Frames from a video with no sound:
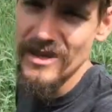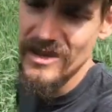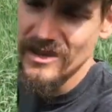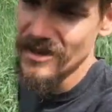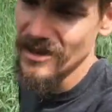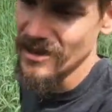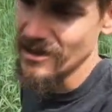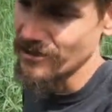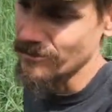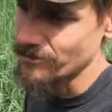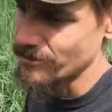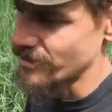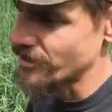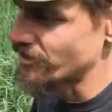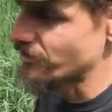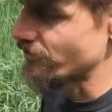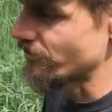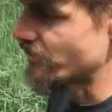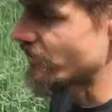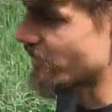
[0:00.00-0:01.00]
be a
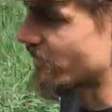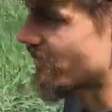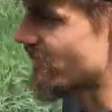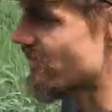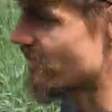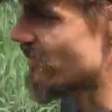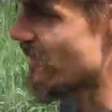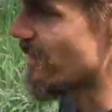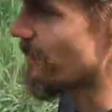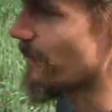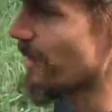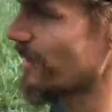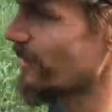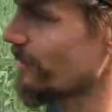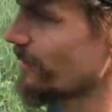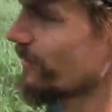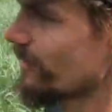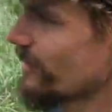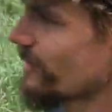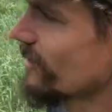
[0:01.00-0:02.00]
hindrance to them. I
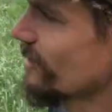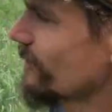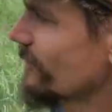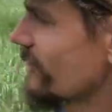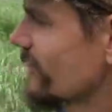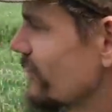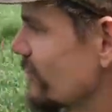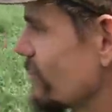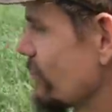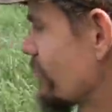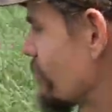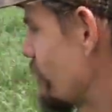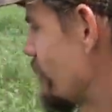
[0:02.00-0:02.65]
don't think they'll get into